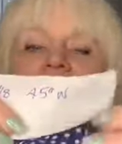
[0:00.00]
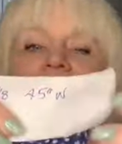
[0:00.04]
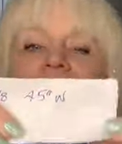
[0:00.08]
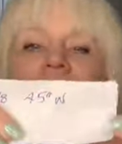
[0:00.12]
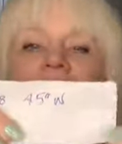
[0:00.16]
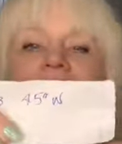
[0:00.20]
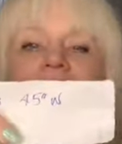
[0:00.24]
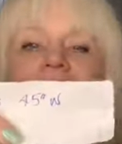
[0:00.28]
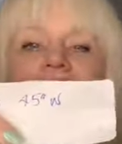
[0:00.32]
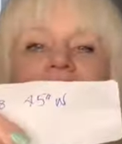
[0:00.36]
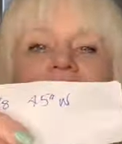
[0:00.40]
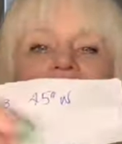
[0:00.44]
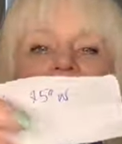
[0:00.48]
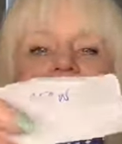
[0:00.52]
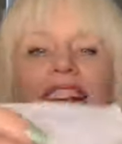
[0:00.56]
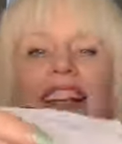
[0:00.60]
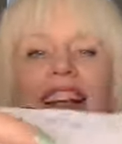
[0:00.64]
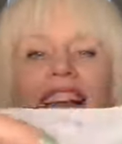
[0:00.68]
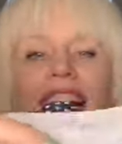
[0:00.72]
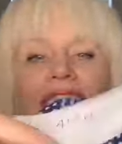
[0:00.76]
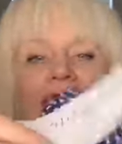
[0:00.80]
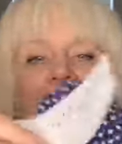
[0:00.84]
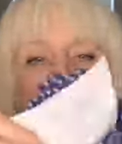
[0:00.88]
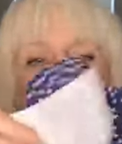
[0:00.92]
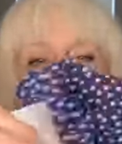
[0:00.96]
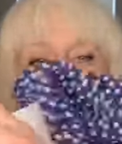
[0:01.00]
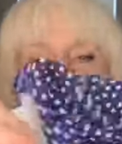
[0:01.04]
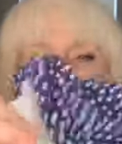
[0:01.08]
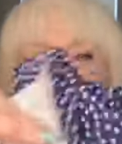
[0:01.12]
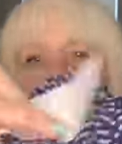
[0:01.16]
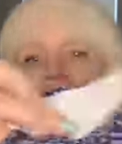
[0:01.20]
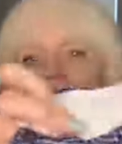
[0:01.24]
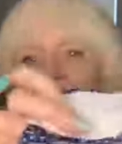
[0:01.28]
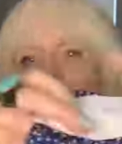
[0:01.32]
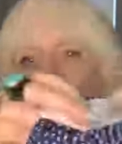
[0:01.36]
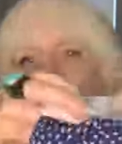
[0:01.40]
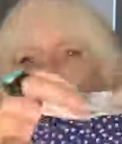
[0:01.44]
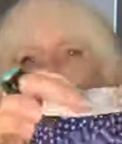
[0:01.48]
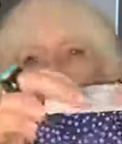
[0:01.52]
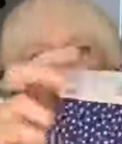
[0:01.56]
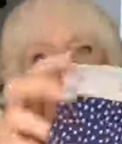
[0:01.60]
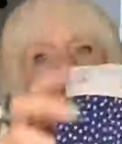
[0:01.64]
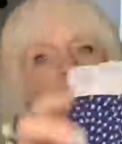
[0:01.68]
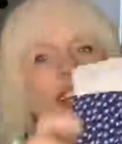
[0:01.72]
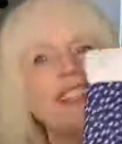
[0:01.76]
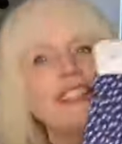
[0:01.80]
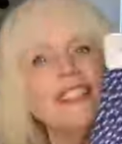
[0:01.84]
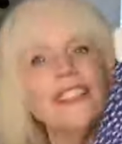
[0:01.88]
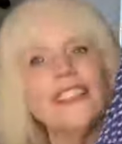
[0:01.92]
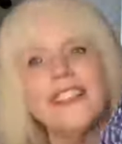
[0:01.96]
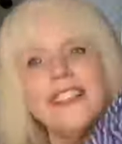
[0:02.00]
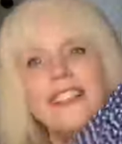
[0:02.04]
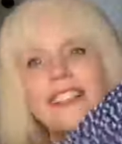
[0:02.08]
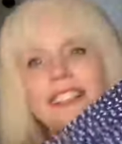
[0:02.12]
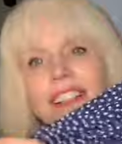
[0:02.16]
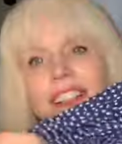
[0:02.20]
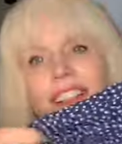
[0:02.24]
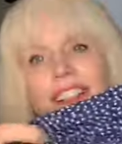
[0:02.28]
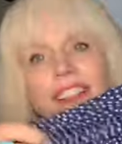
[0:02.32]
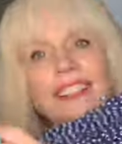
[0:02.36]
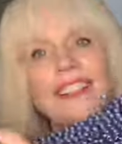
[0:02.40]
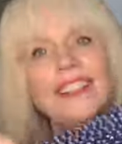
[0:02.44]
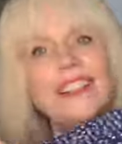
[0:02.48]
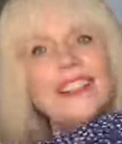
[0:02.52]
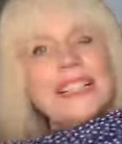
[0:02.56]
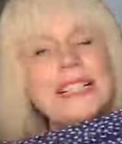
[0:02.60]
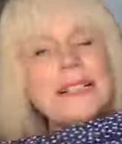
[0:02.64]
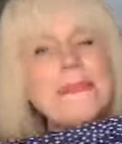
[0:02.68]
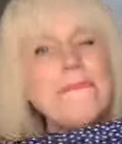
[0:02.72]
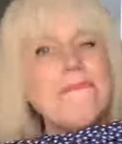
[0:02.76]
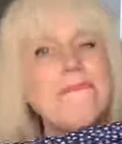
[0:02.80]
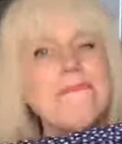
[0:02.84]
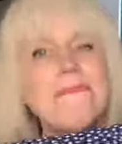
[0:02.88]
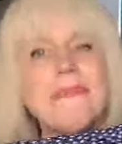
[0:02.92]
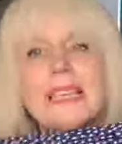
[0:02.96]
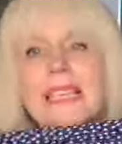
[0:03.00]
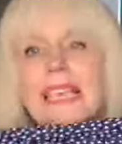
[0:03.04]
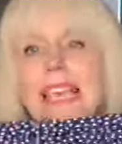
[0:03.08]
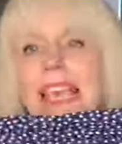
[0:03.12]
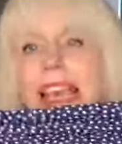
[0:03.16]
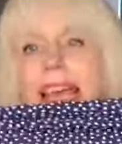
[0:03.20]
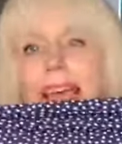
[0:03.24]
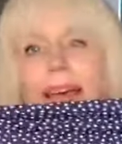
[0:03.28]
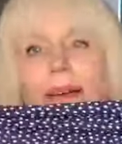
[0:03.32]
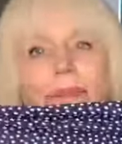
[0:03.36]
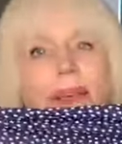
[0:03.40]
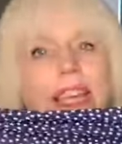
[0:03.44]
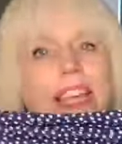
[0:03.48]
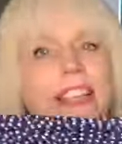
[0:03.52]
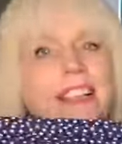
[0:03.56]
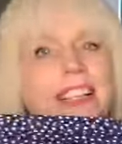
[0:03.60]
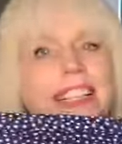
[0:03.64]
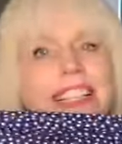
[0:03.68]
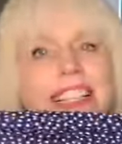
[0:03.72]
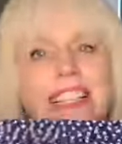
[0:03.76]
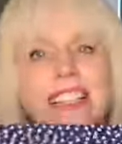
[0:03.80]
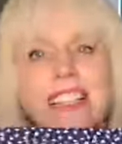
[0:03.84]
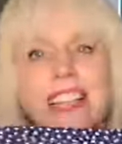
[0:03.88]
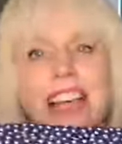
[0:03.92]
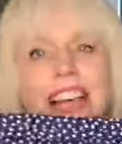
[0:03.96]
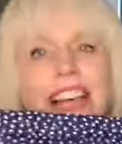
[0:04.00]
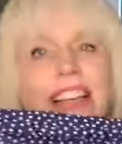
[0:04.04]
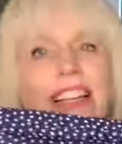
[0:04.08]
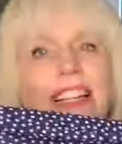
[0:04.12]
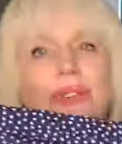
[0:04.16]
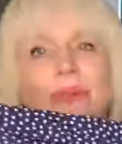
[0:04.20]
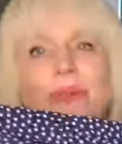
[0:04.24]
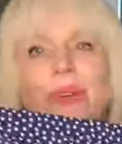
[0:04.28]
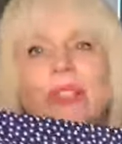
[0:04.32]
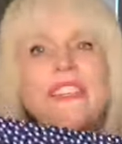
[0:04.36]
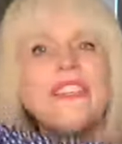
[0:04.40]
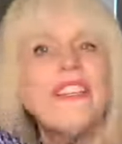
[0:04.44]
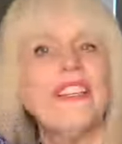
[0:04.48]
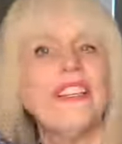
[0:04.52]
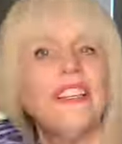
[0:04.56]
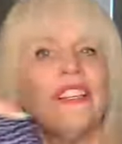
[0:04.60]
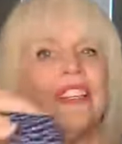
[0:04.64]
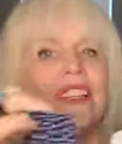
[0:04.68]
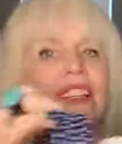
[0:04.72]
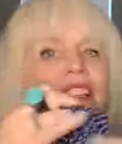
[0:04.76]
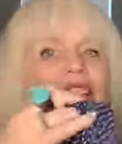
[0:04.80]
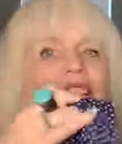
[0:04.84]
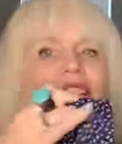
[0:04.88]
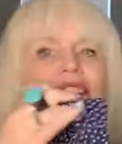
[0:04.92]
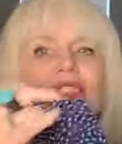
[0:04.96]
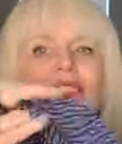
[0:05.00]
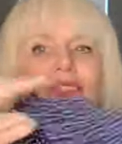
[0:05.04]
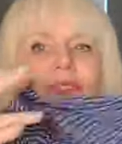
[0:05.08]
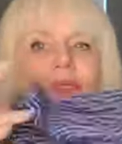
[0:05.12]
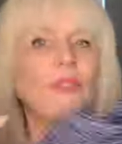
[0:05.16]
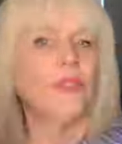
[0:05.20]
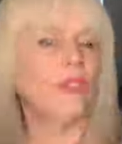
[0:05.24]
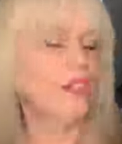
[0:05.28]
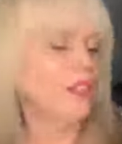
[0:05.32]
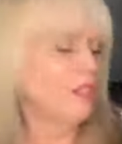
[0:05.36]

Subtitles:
And then I could make like a little cami that's lined with this, or a